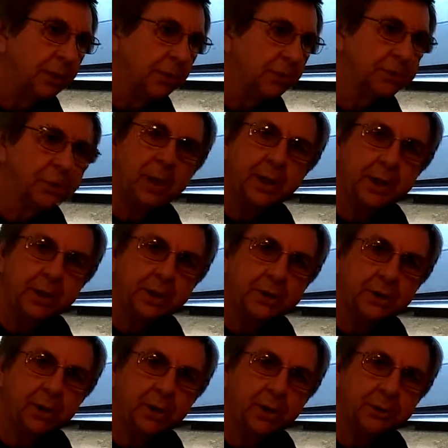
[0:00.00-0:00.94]
There's not any
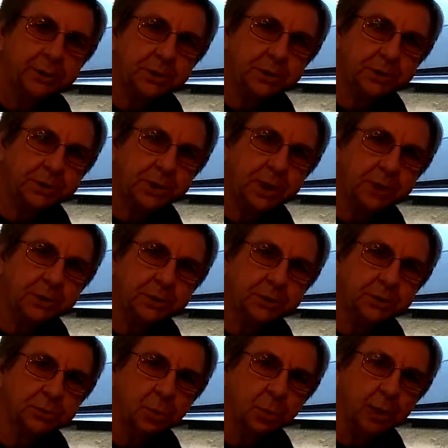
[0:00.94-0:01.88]
charging
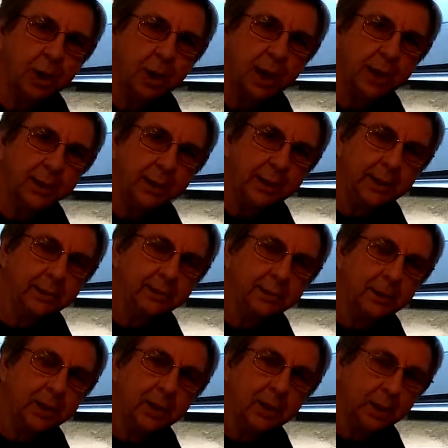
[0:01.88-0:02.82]
stations where I live
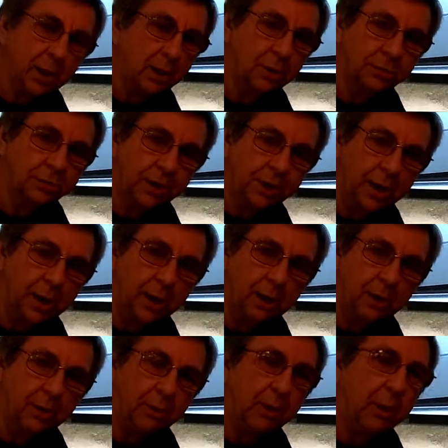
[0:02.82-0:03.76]
close at
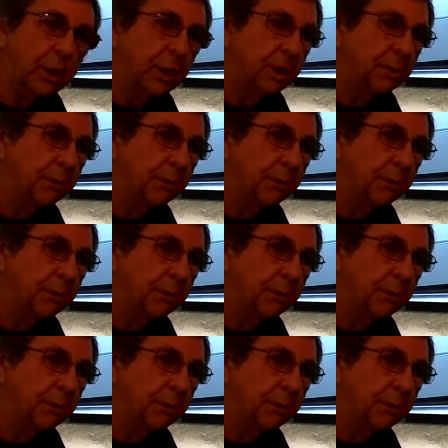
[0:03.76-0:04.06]
all.